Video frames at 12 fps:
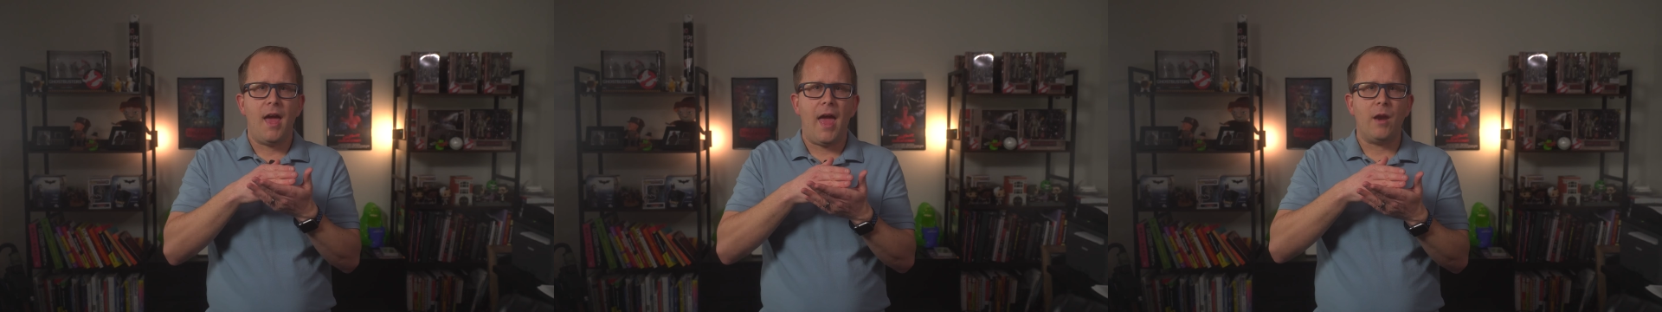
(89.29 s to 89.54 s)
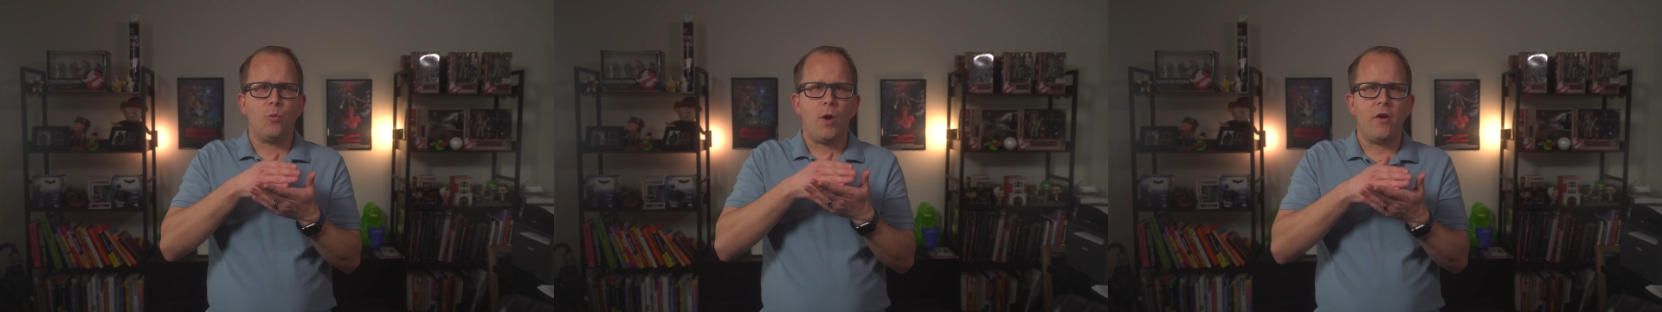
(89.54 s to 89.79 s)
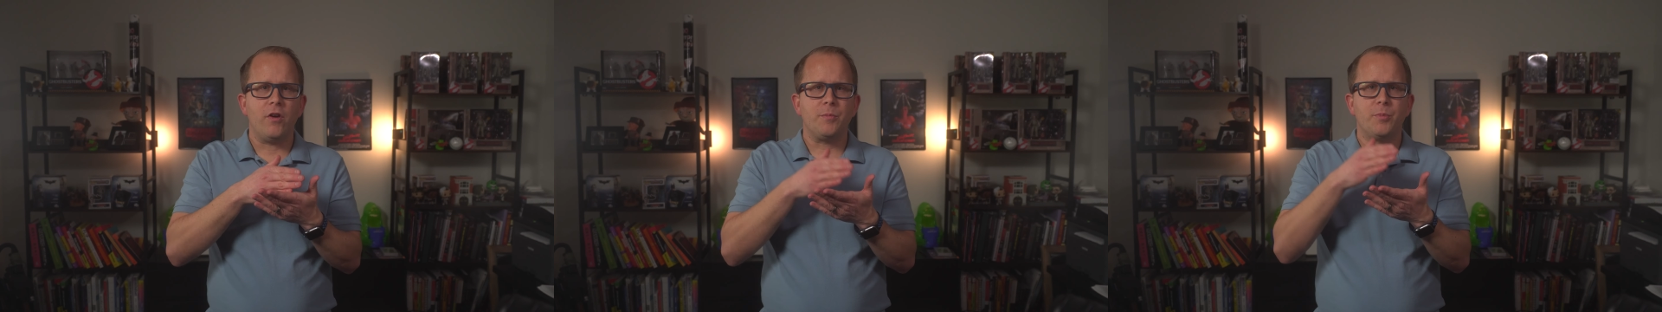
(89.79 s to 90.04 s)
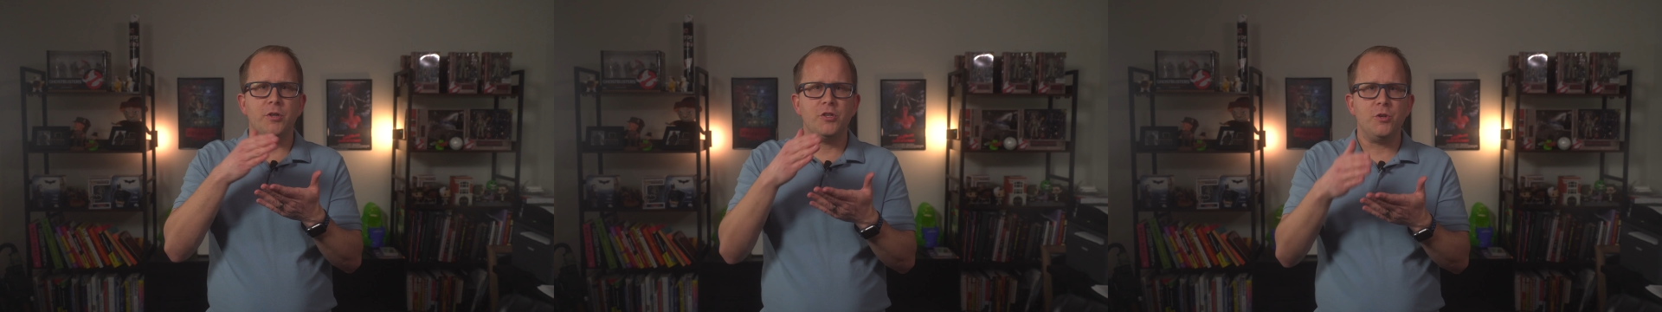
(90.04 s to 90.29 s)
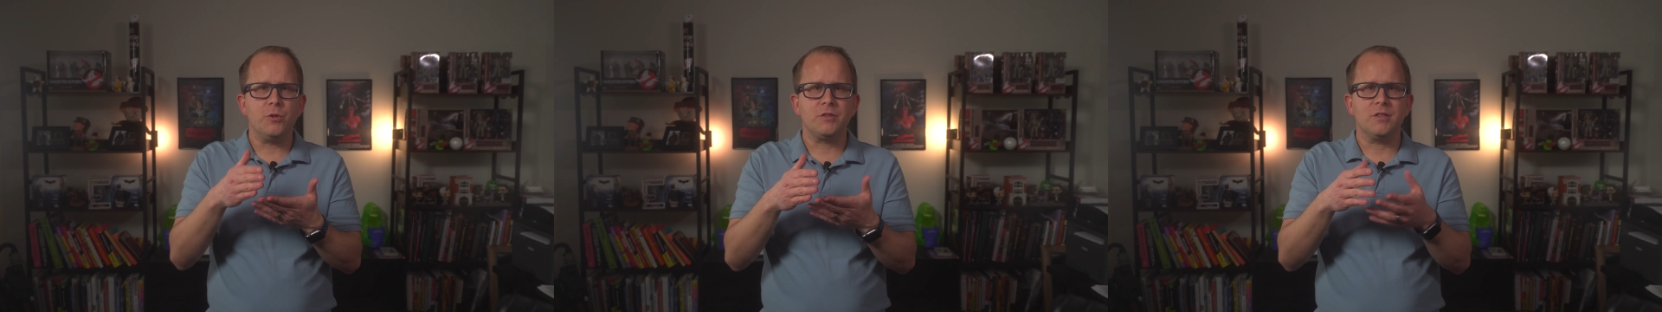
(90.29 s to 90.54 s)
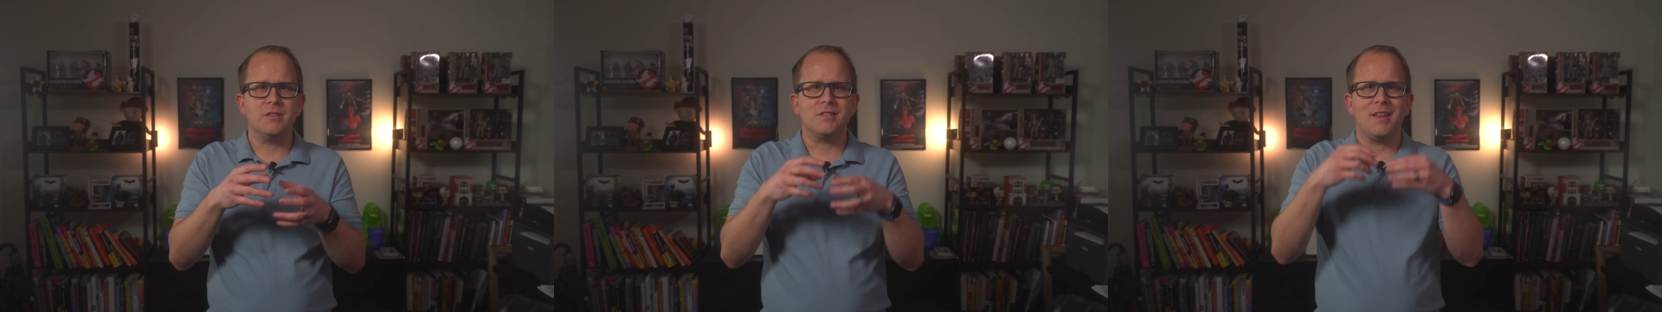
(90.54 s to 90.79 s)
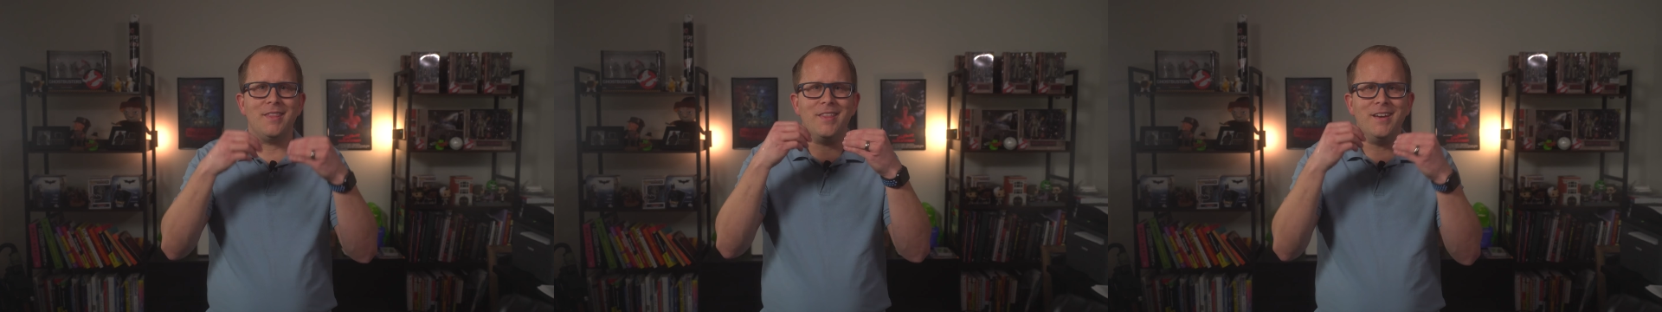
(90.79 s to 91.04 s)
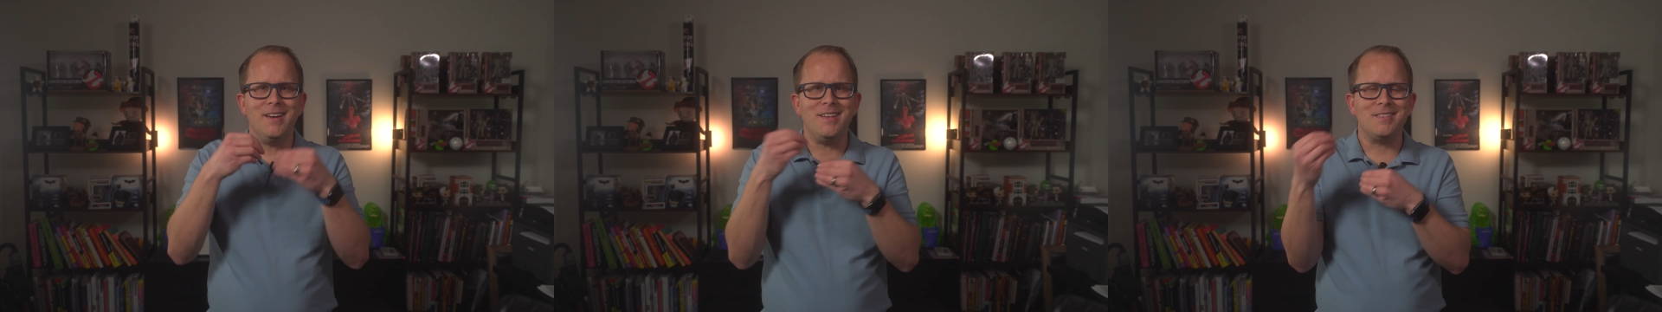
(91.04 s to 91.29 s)
and where it produces
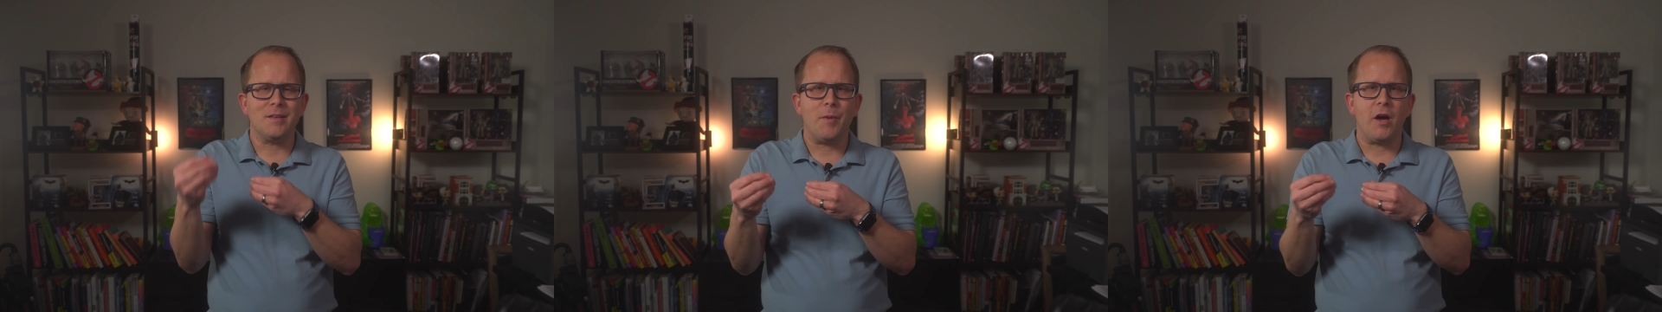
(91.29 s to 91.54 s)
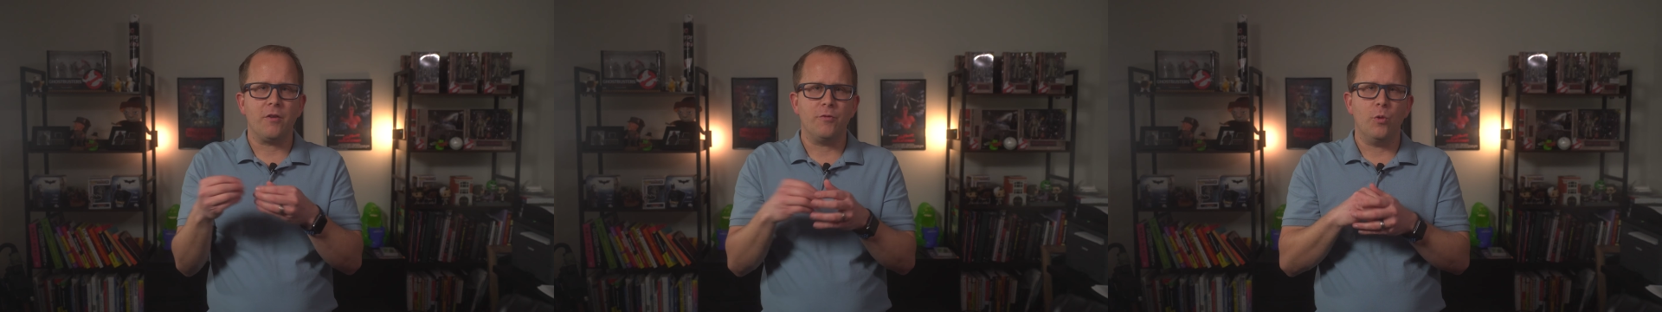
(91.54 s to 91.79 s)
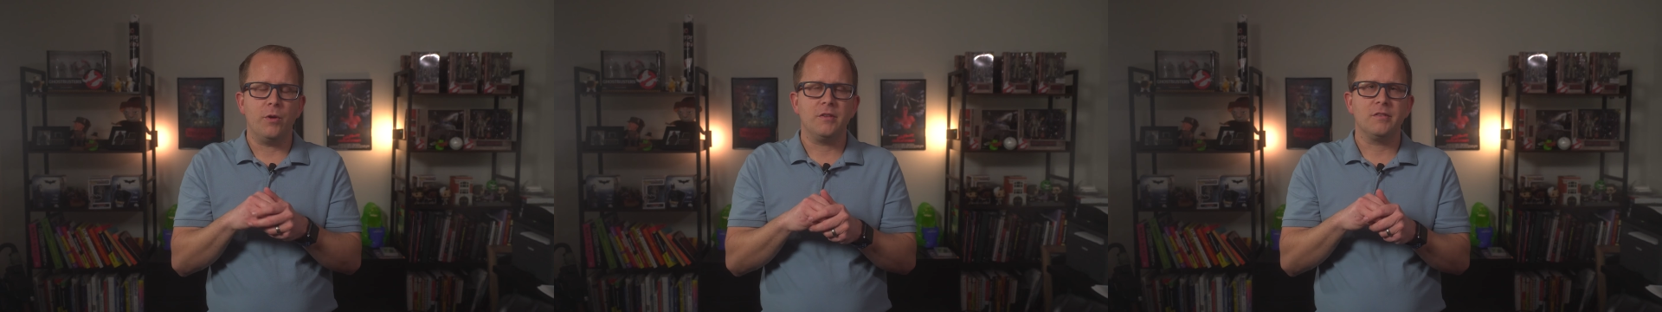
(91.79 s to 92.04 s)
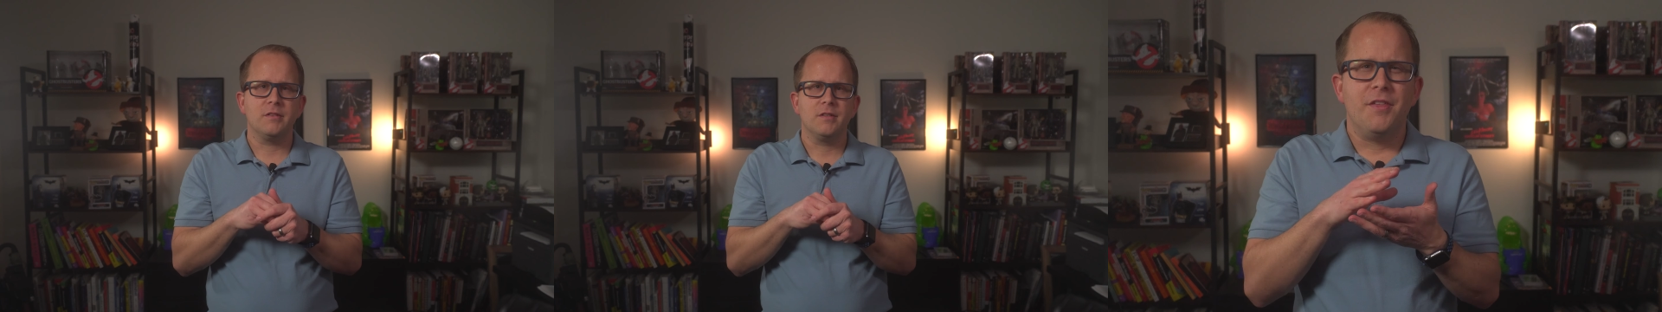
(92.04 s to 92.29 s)
the least amount of noise.